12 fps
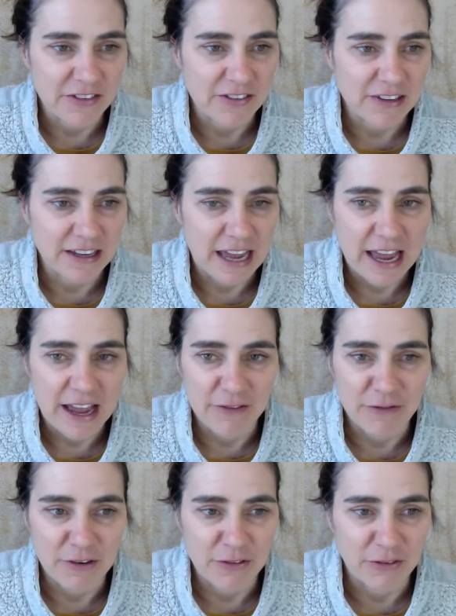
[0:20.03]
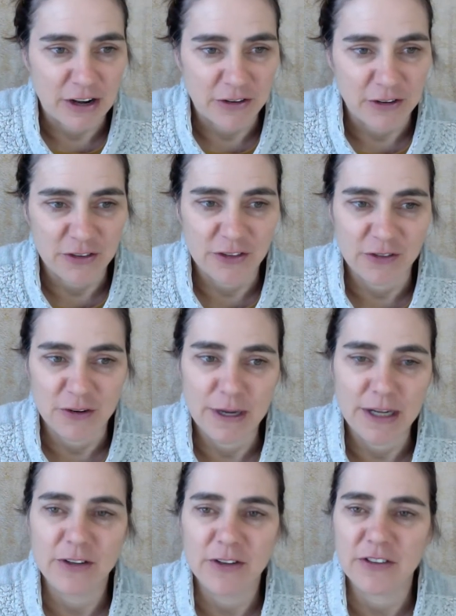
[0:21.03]
just to have refreshers and
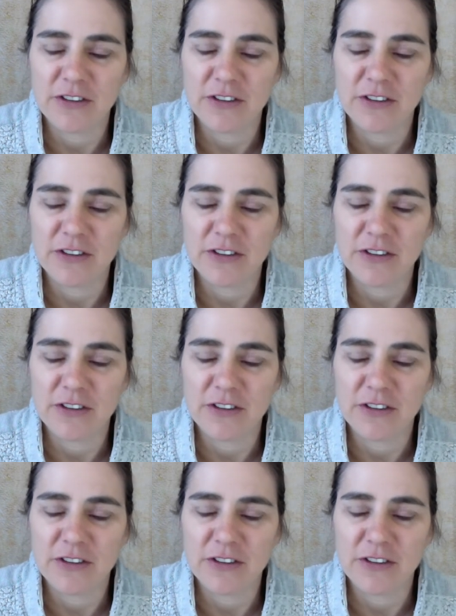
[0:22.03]
reminders,